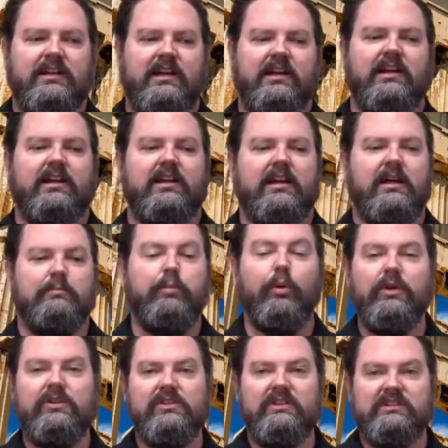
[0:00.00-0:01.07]
uh, a
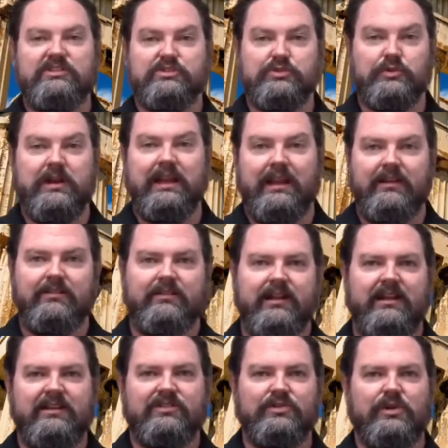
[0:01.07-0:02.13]
poisonous drink,
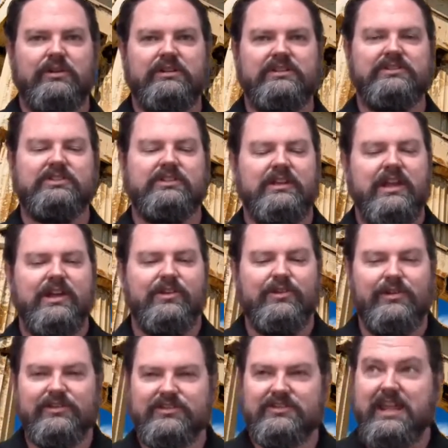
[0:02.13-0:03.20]
right? And Kronos,
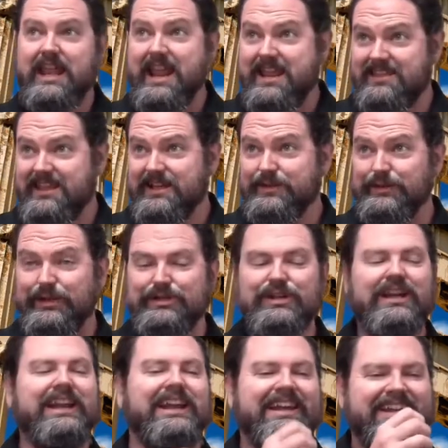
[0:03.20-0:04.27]
Kronos is like, hey, thanks for the
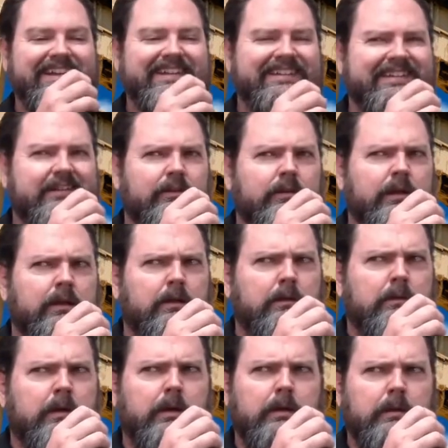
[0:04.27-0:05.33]
drink. Wait,
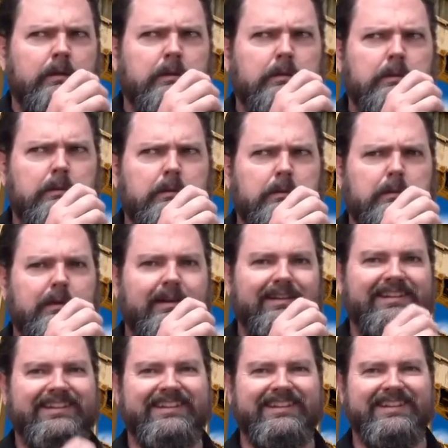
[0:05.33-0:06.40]
who are you?
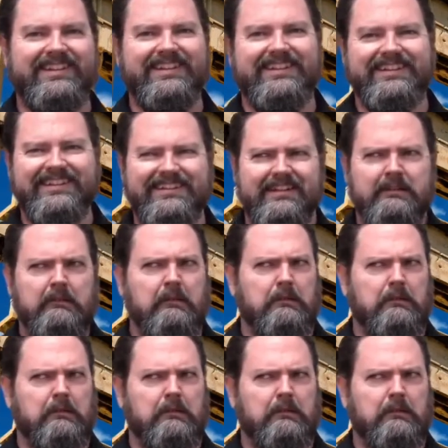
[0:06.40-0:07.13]
so,